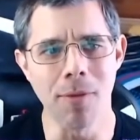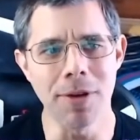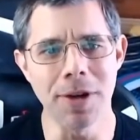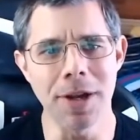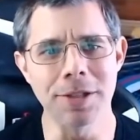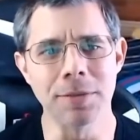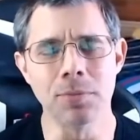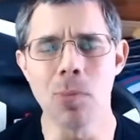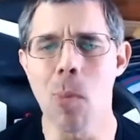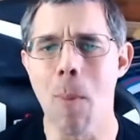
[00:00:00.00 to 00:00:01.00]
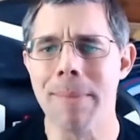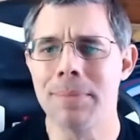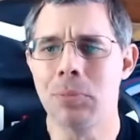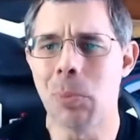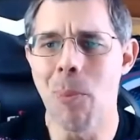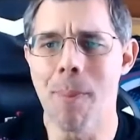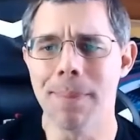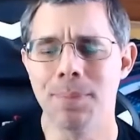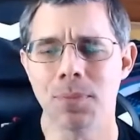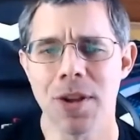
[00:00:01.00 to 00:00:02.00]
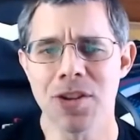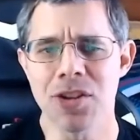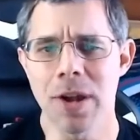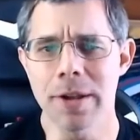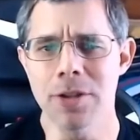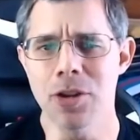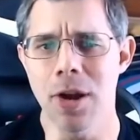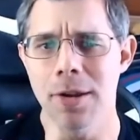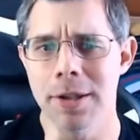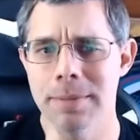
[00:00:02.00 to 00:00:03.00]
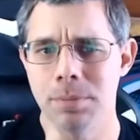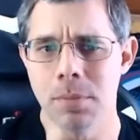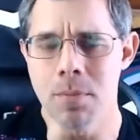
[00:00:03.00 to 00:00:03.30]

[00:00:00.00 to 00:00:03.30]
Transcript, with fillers: Very nice. It's solid chocolate.